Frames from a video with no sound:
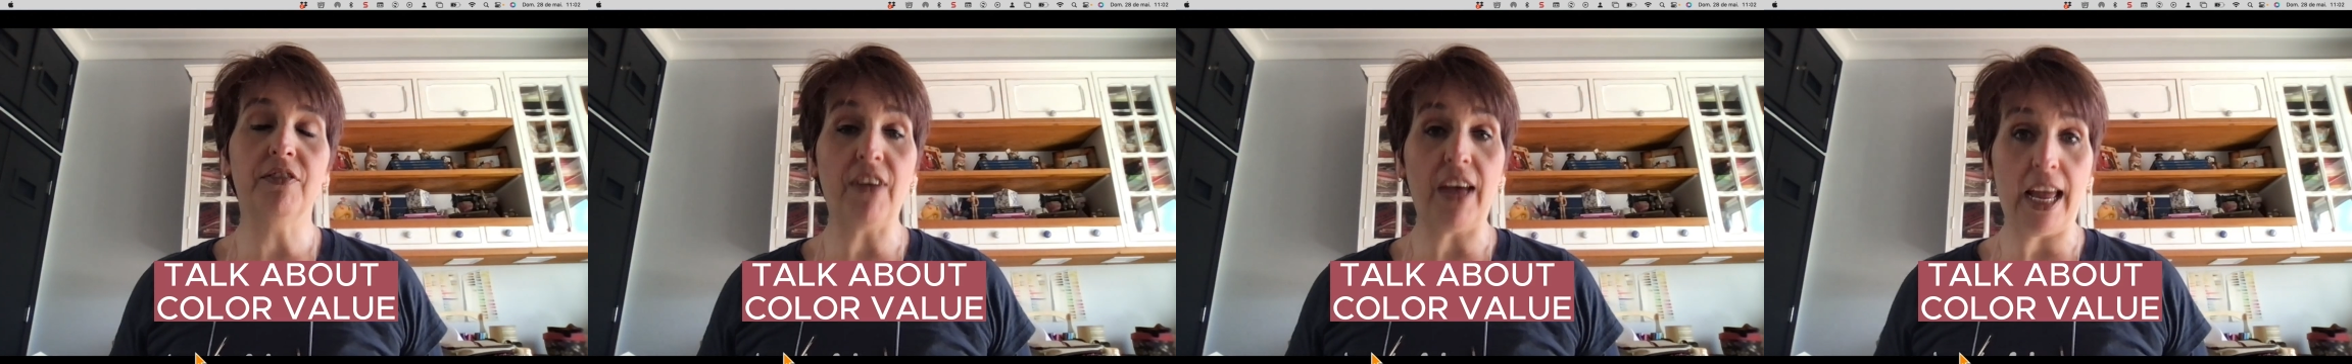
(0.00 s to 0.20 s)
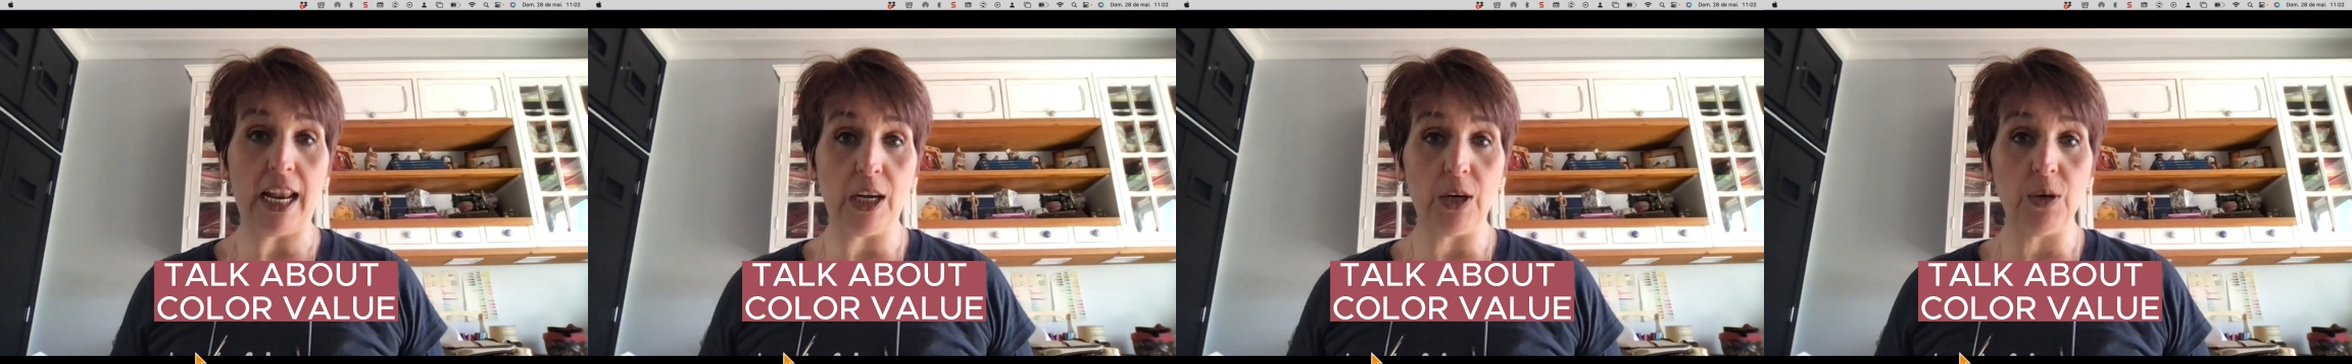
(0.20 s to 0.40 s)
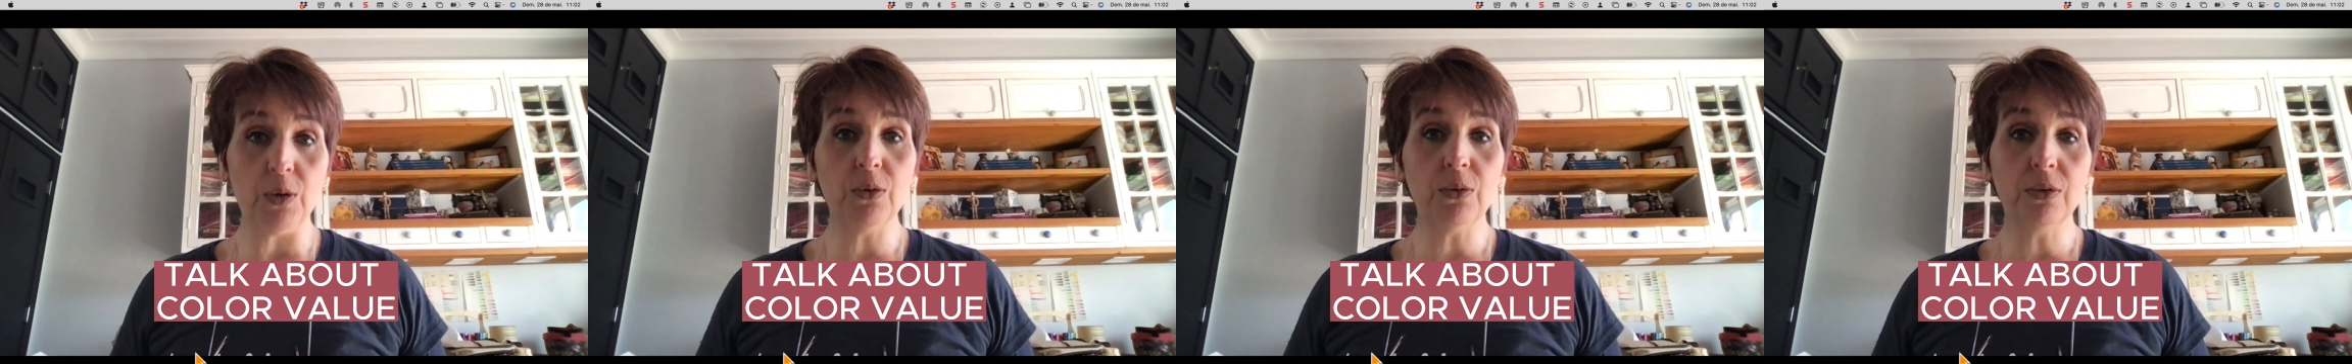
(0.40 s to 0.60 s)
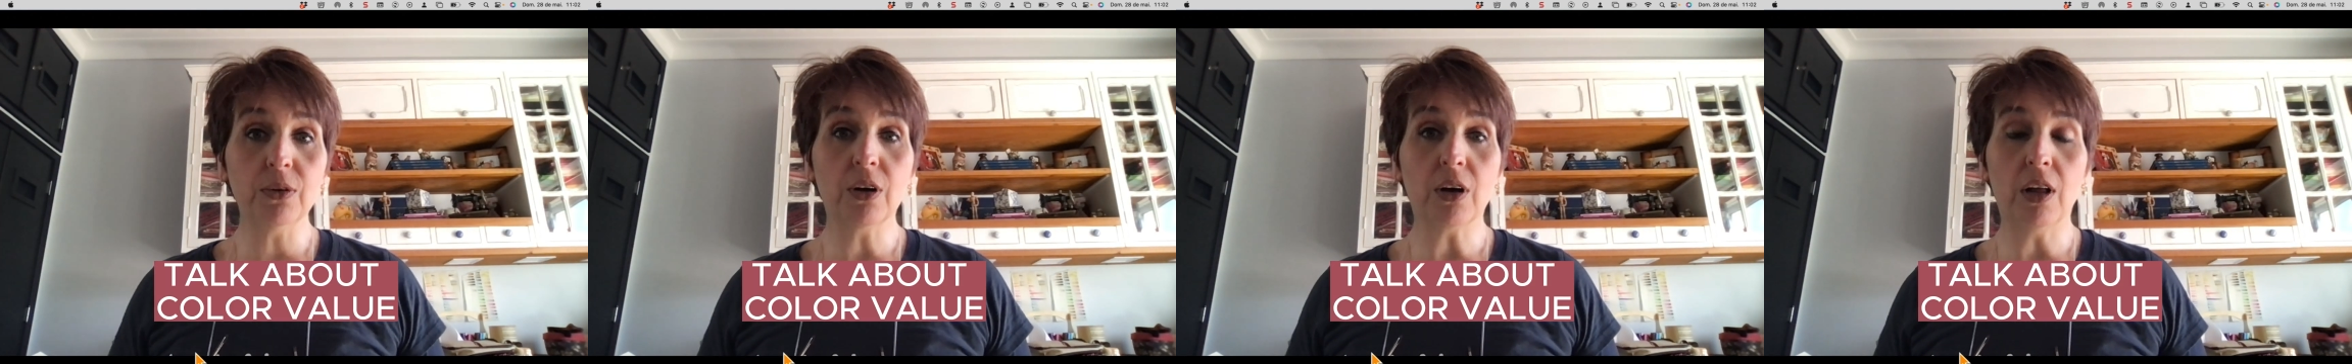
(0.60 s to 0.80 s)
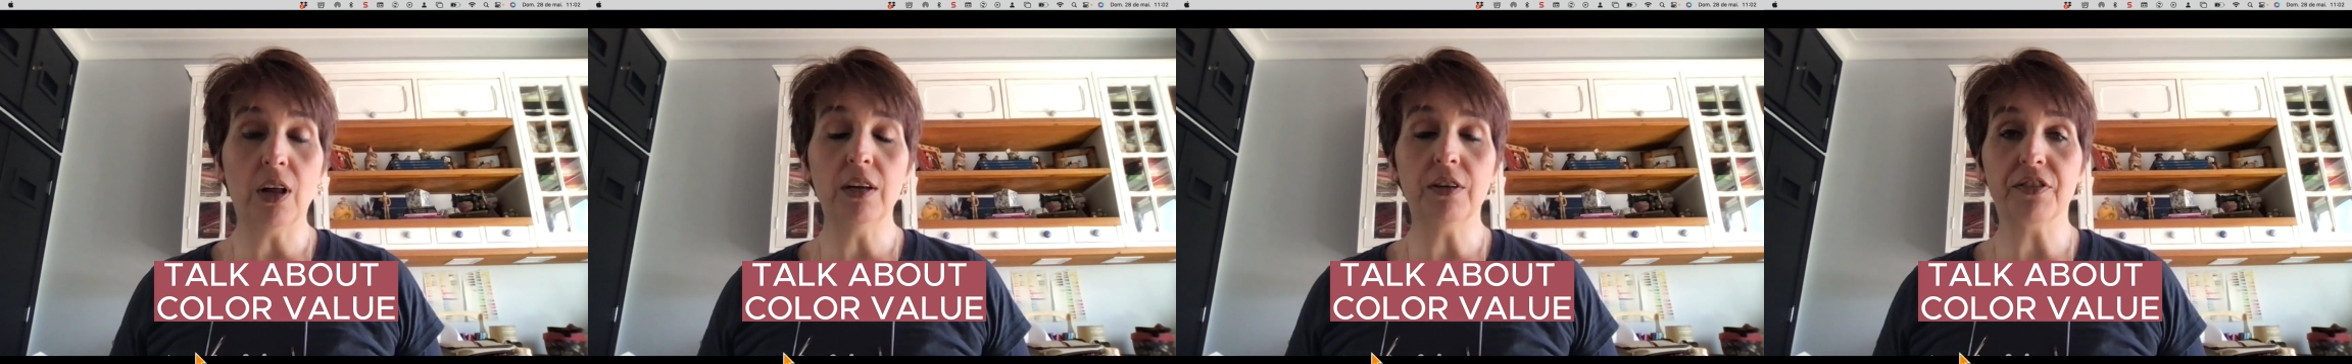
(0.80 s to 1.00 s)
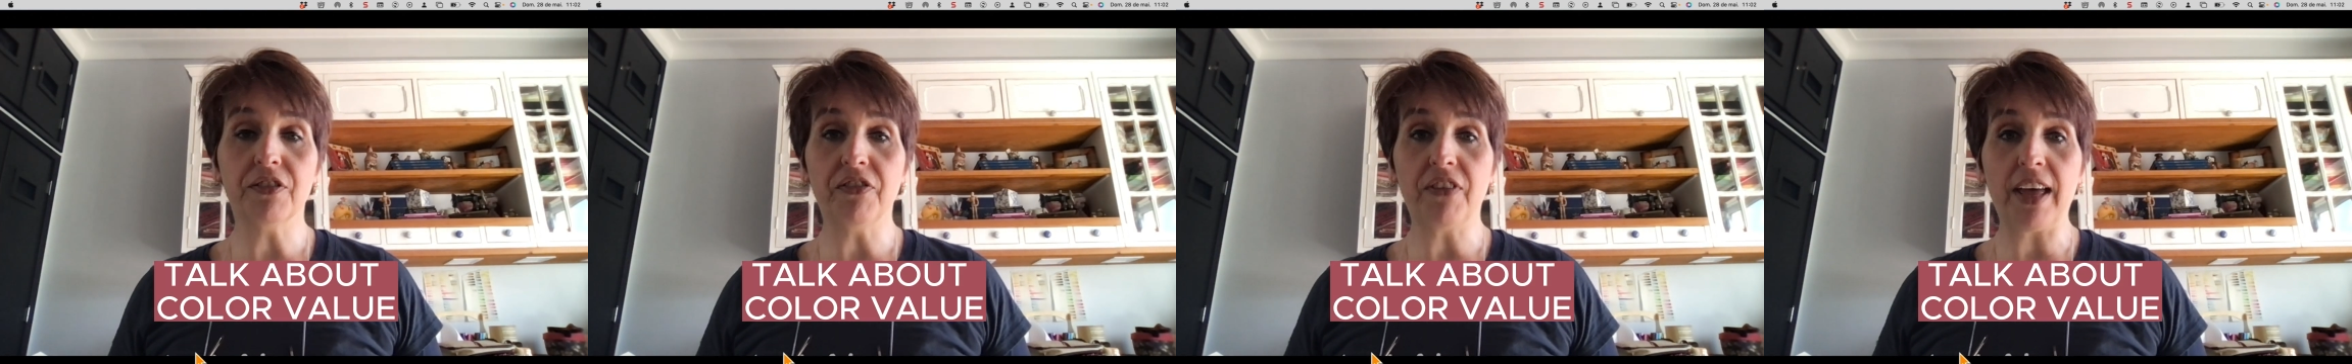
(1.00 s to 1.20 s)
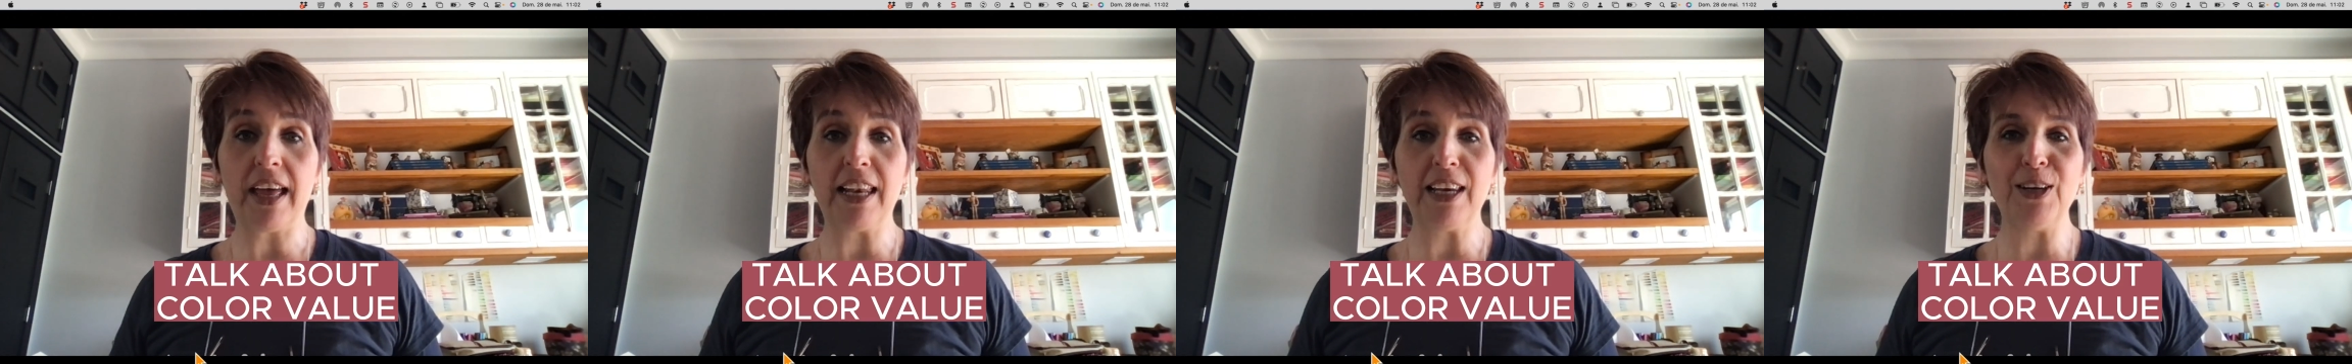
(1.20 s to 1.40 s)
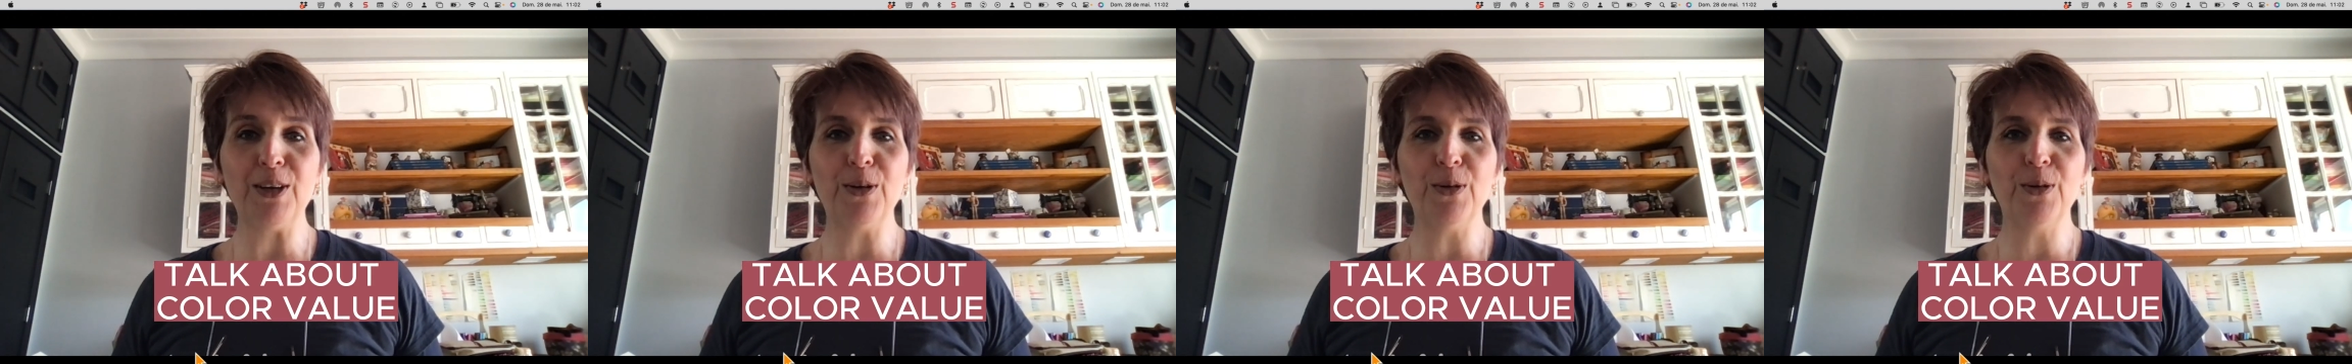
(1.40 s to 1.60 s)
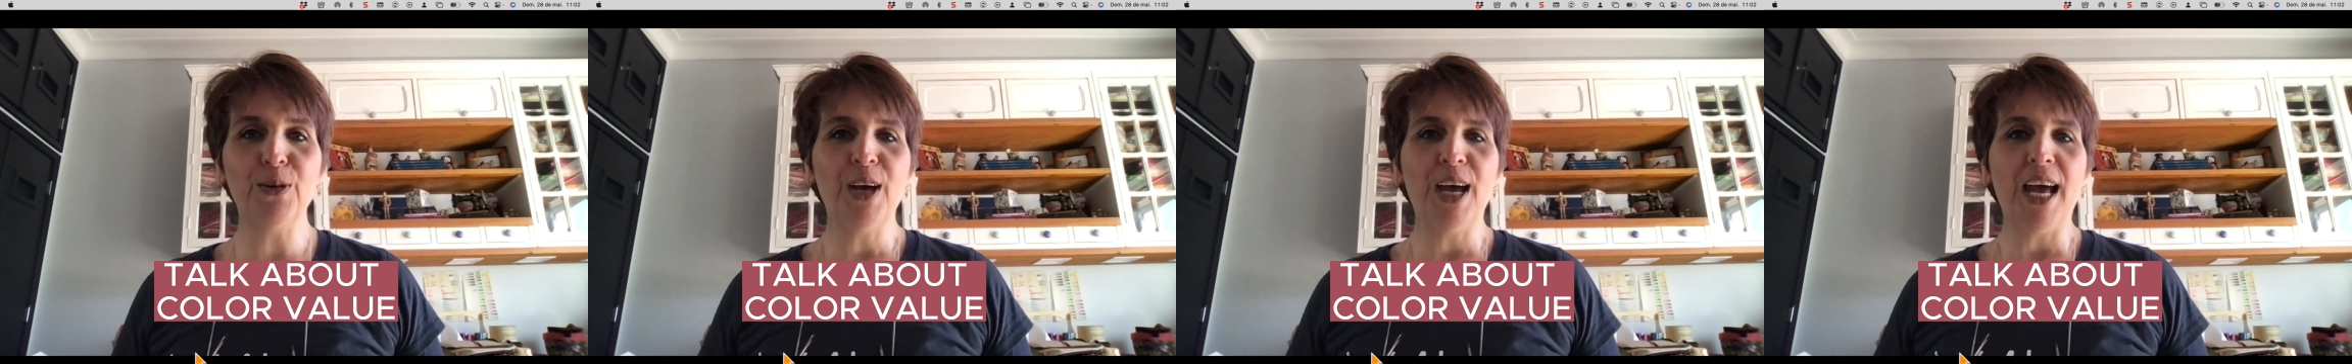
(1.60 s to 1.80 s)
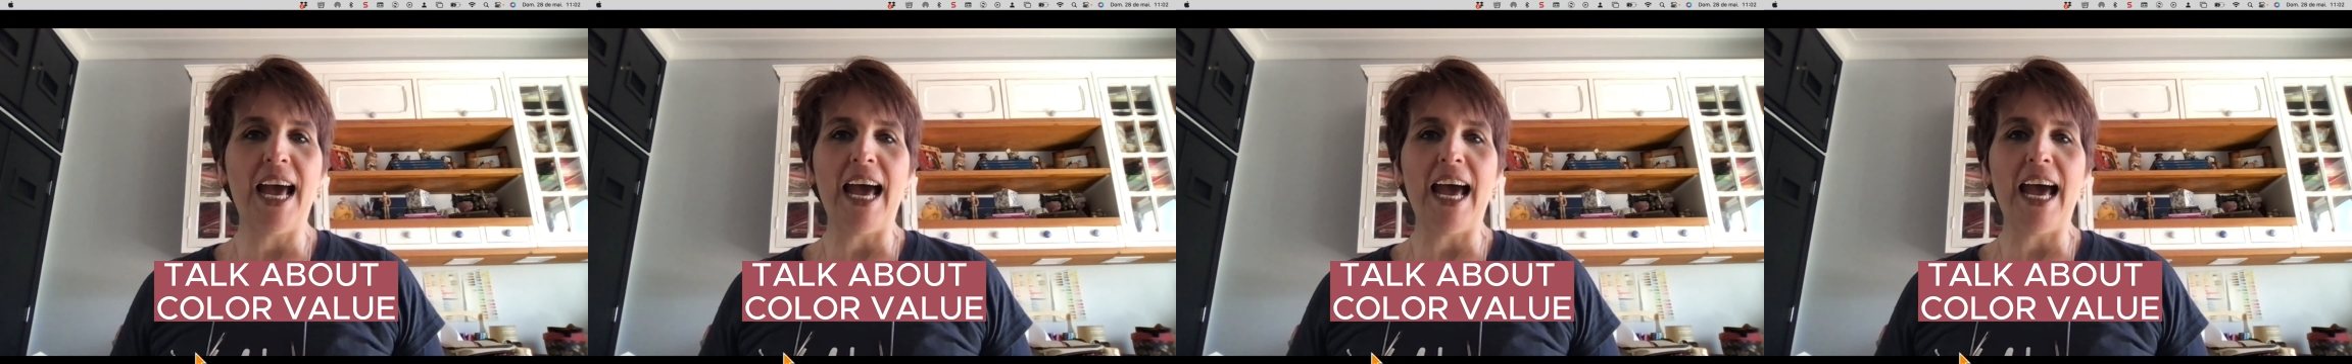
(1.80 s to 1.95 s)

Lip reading: value, color value,